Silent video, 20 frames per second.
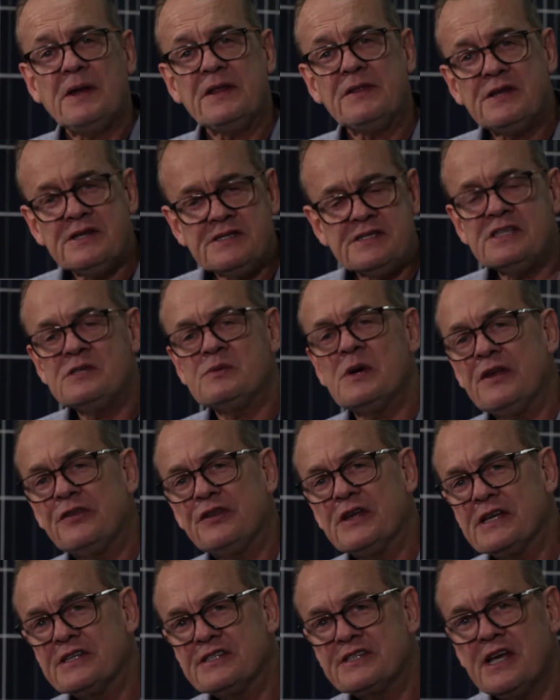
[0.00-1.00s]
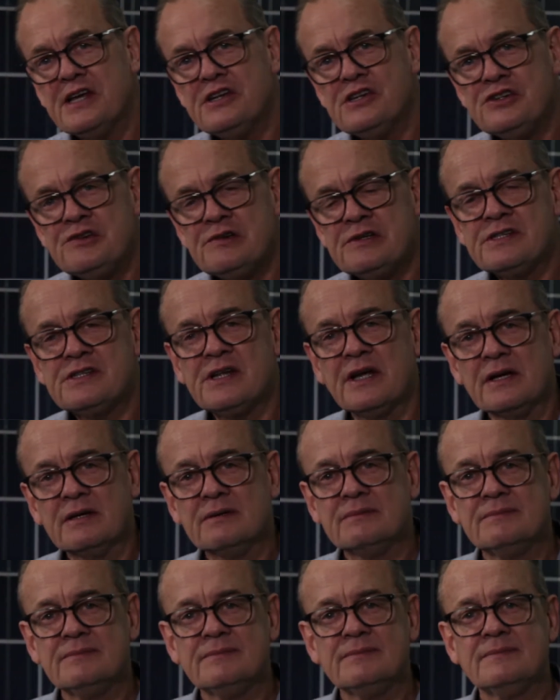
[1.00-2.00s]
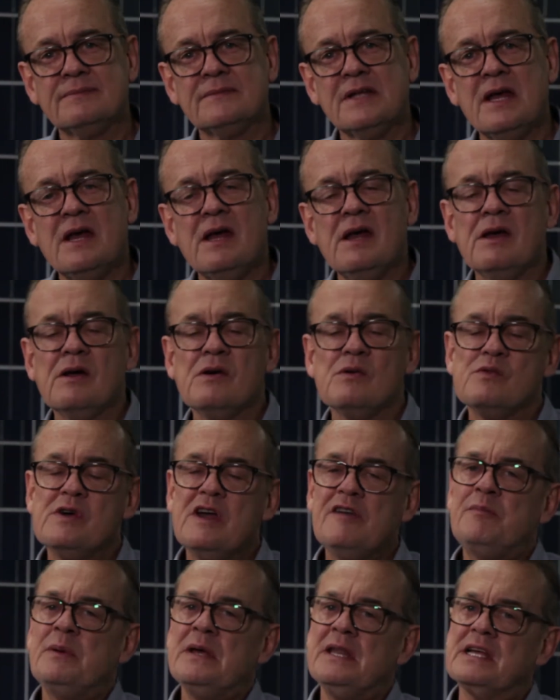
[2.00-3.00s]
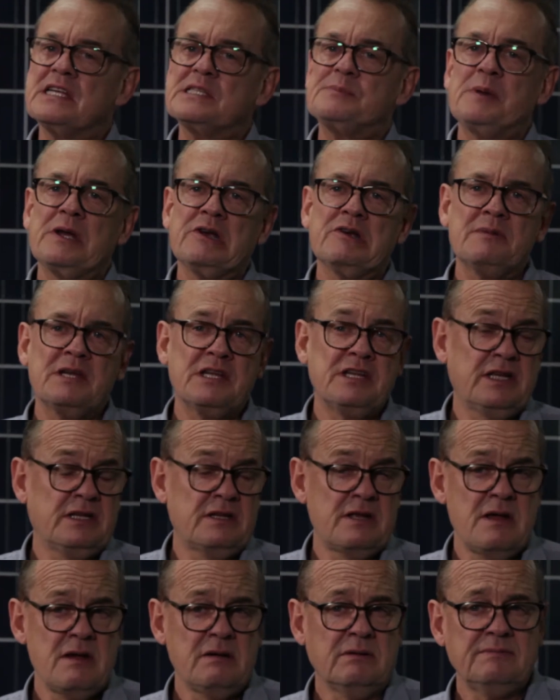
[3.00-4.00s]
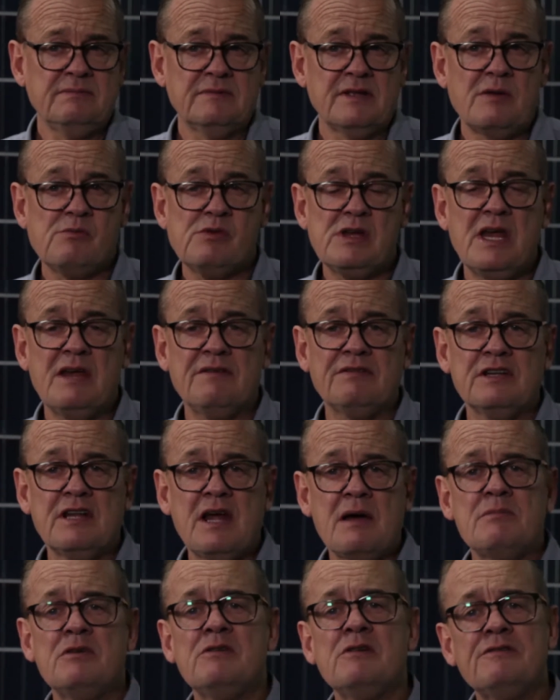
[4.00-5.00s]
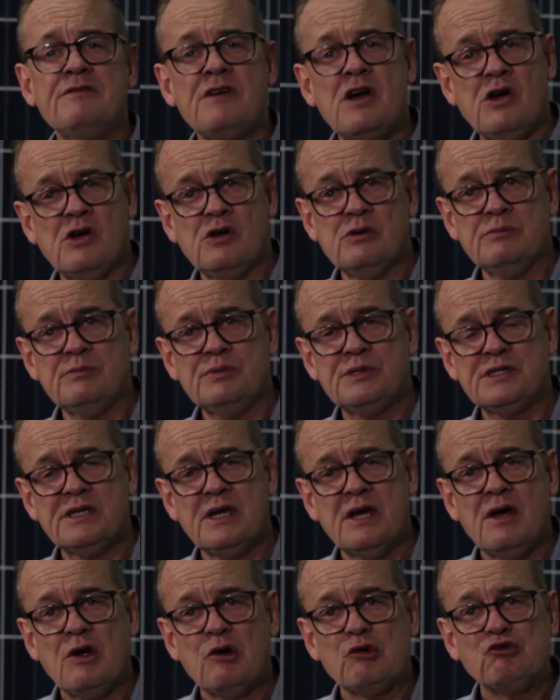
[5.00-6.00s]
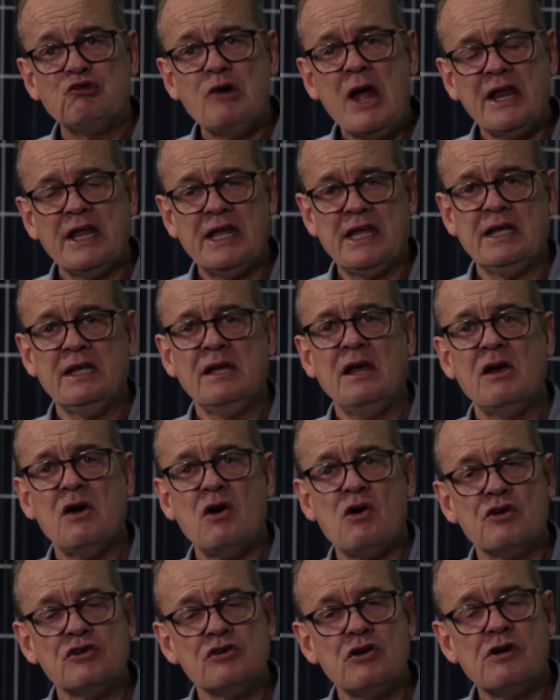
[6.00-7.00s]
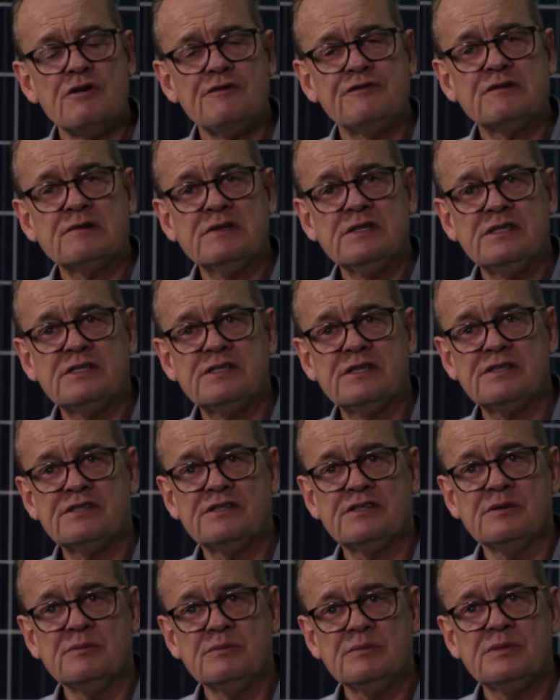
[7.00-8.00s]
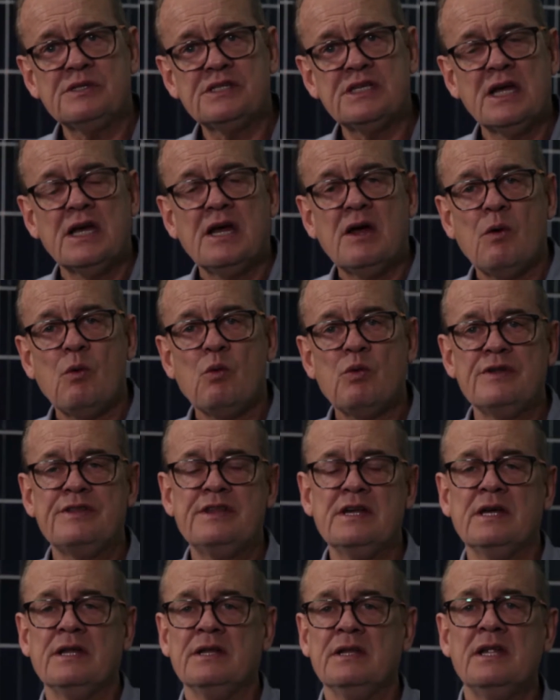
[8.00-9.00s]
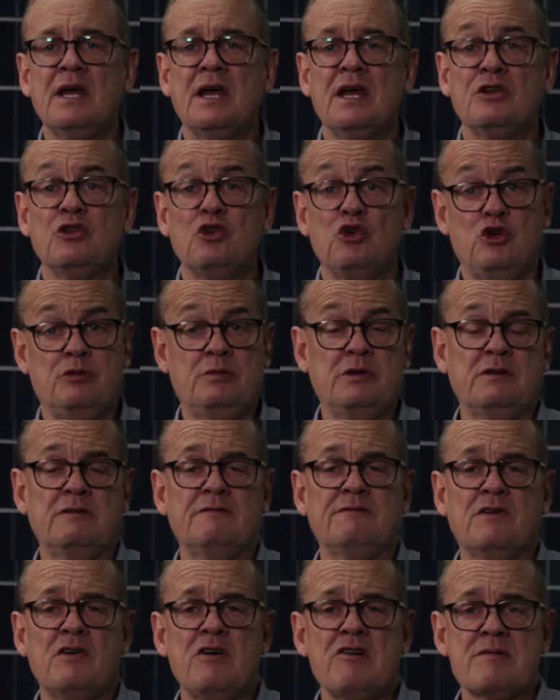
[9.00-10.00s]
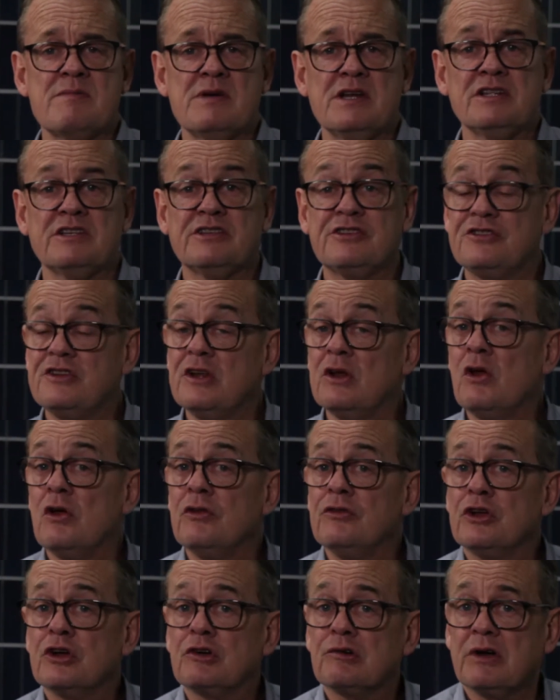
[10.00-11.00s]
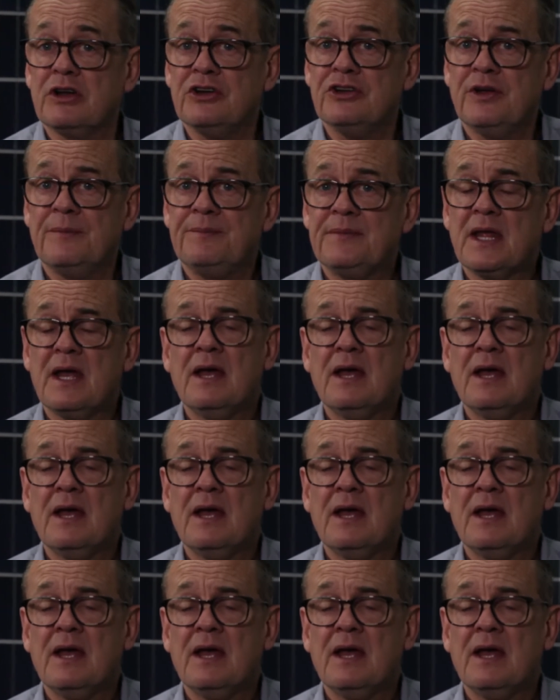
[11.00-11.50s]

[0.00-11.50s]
But this is where things get interesting. We've been experimenting now, and we have a number of homes running on off-grid systems within an urban environment, still on the grid.